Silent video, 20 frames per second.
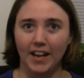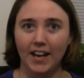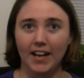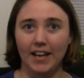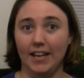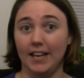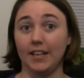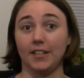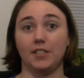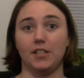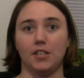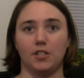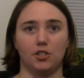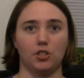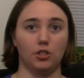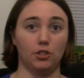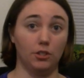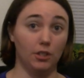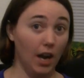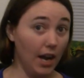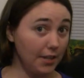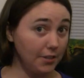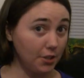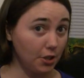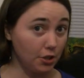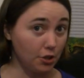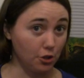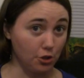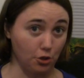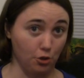He exists not
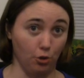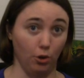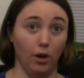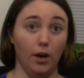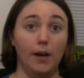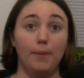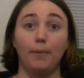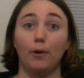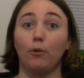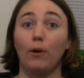to destroy,